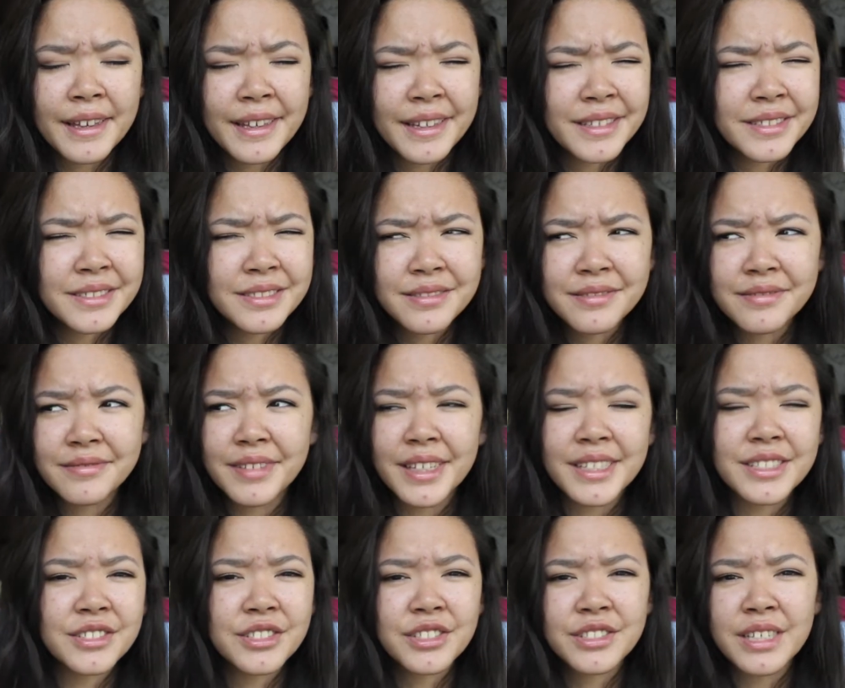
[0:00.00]
And
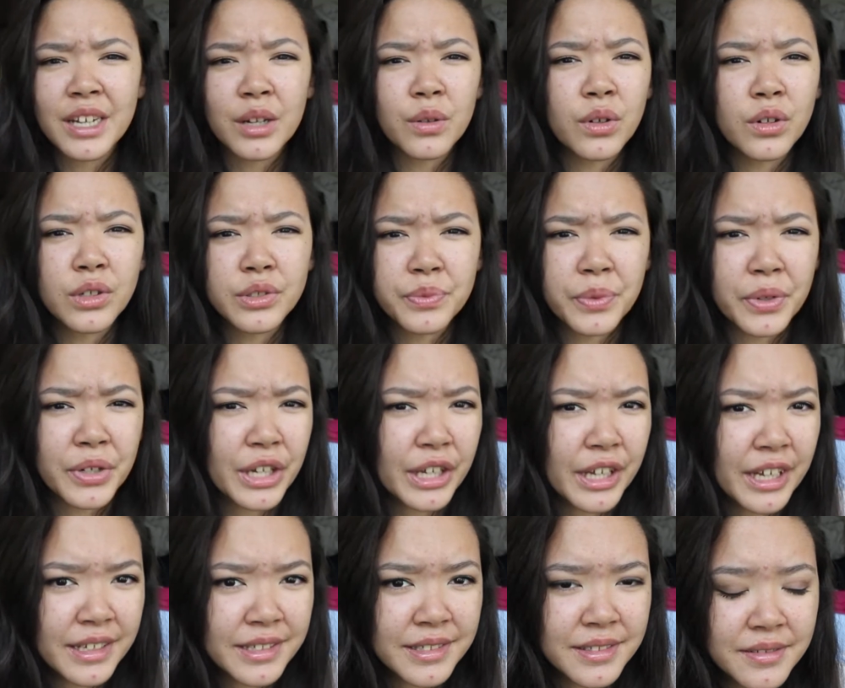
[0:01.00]
that's just how girls work, I
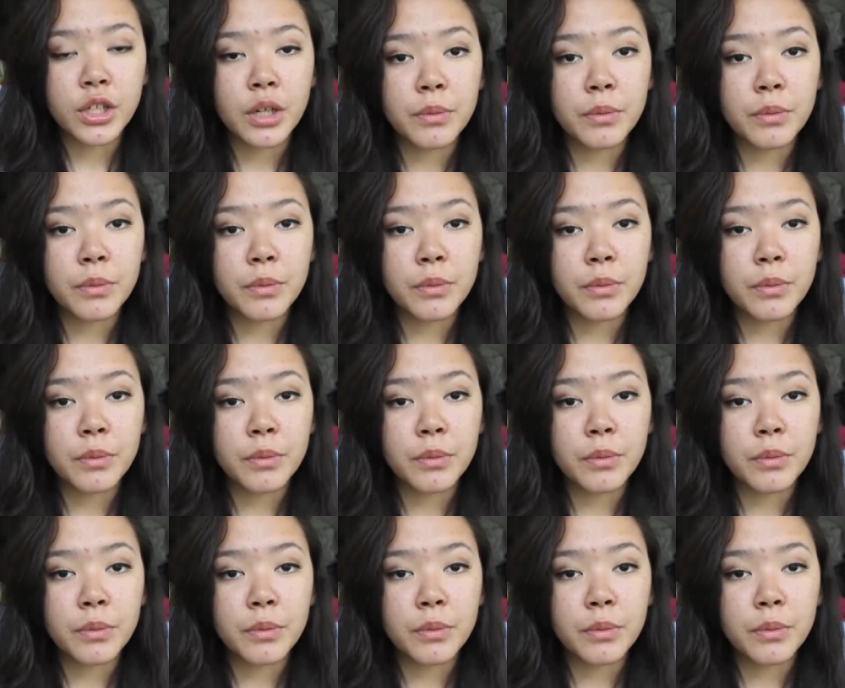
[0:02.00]
guess.